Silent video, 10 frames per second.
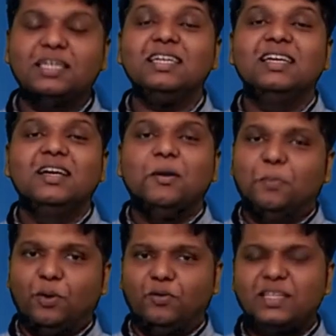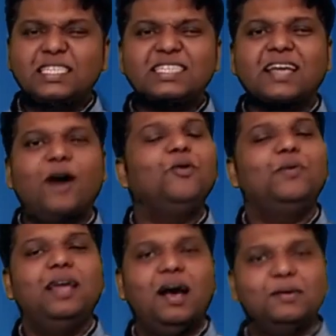the proof. This is how
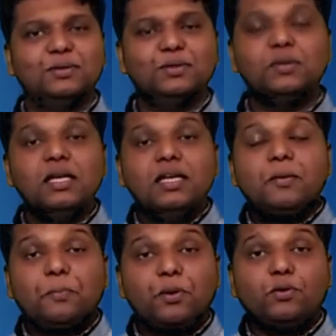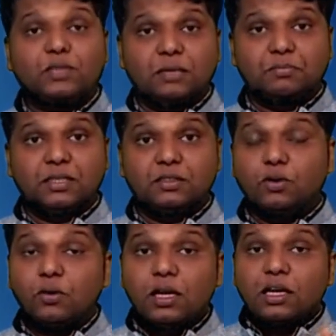we have to prove something.
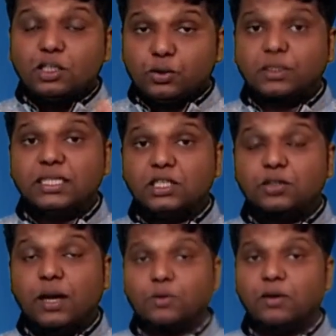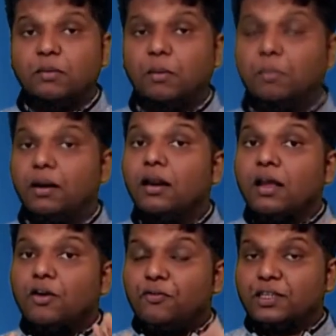So 2 things you have to remember.
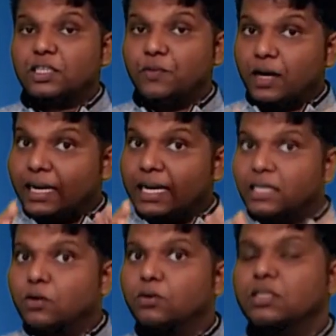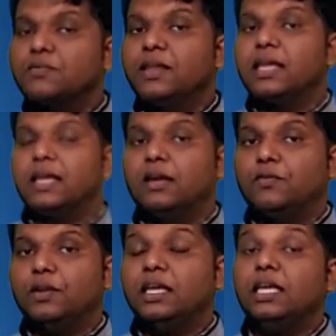First of all, read the question very
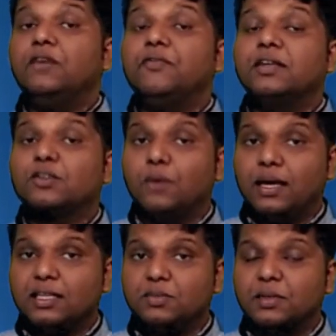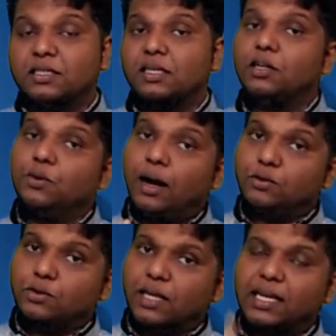carefully. If a square is mentioned, you
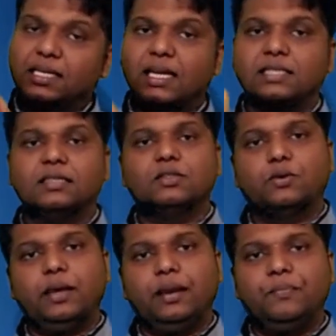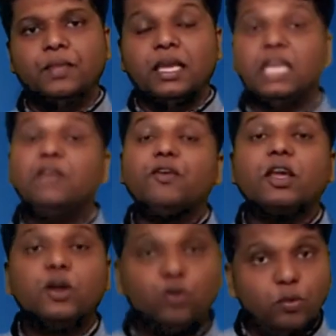have to take it as the square. If a
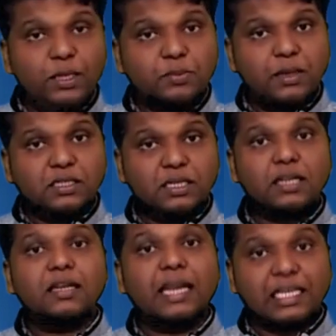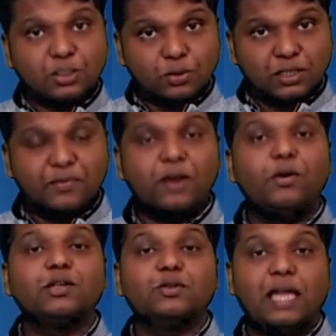cube is mentioned, next question we are
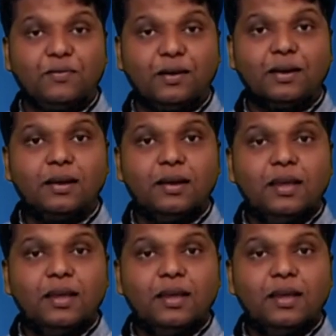going to that one,